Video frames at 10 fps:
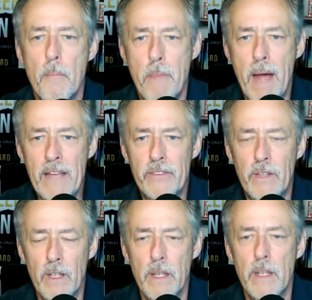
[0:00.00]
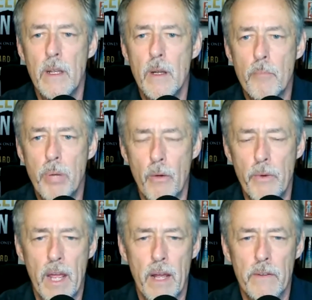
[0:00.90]
masculine
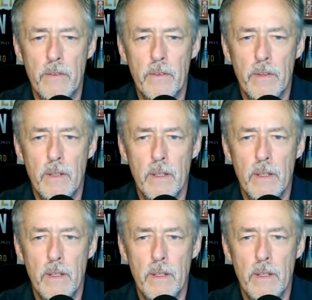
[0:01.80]
pronouns.